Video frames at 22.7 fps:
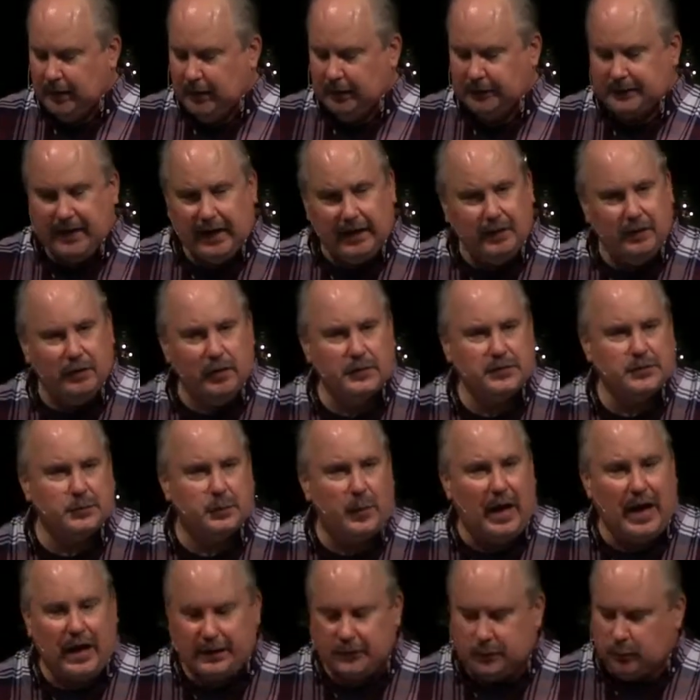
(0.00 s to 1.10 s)
And 10 of those
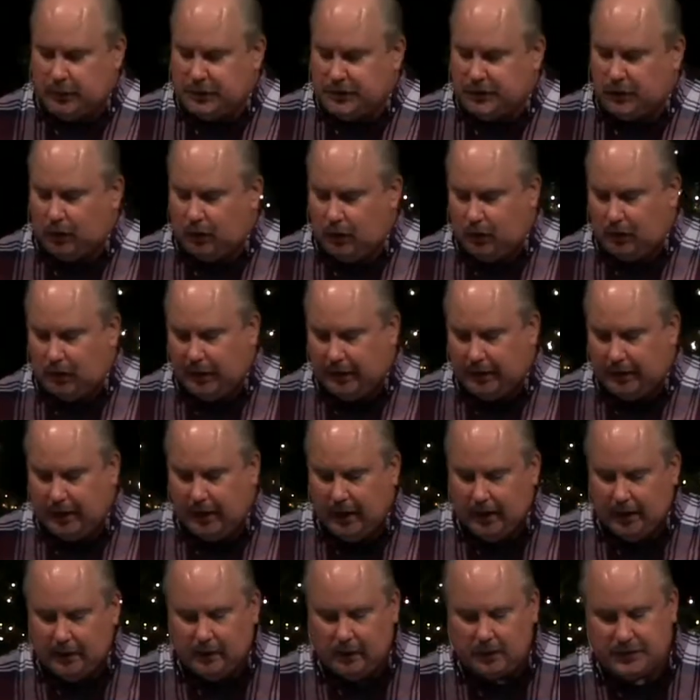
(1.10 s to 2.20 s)
spies return, and
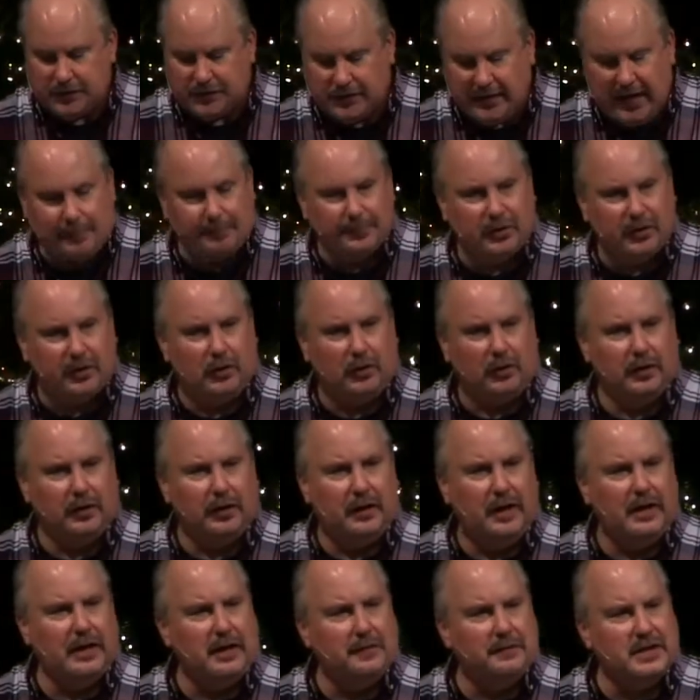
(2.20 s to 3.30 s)
they're skeptical, and
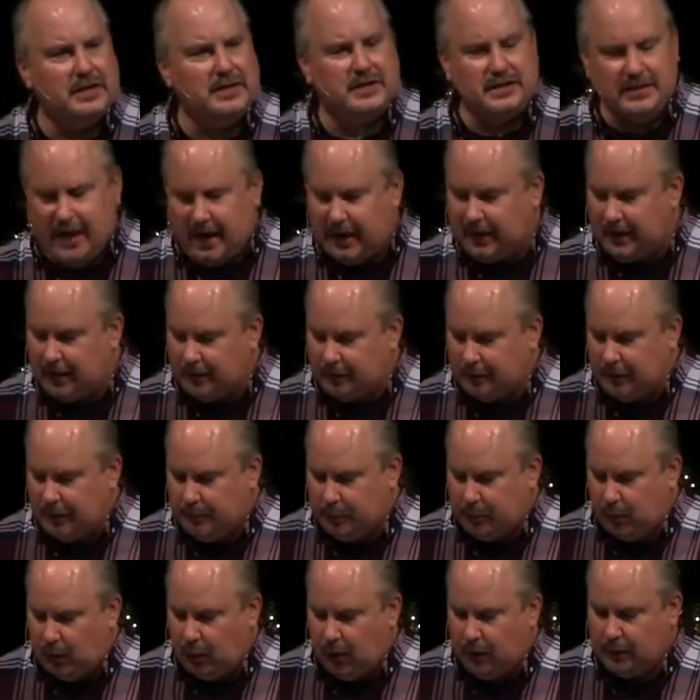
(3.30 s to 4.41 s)
they give this negative
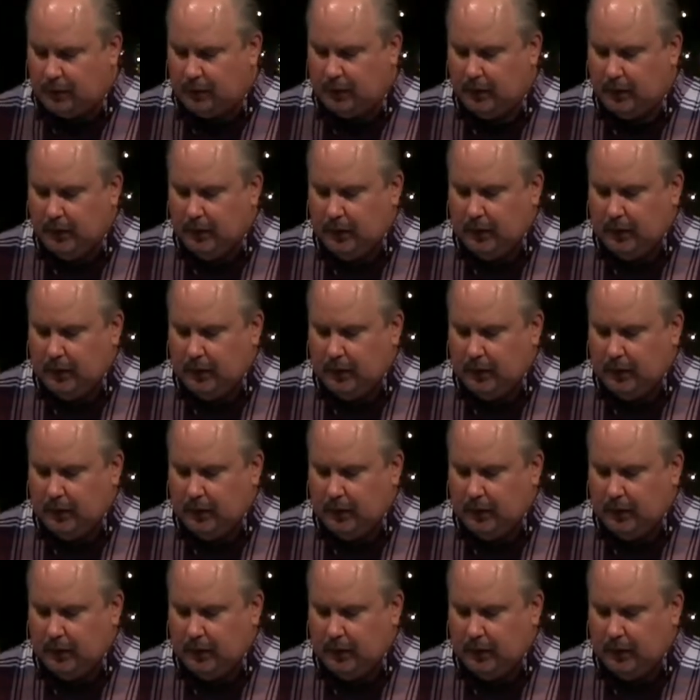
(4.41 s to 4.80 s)
report.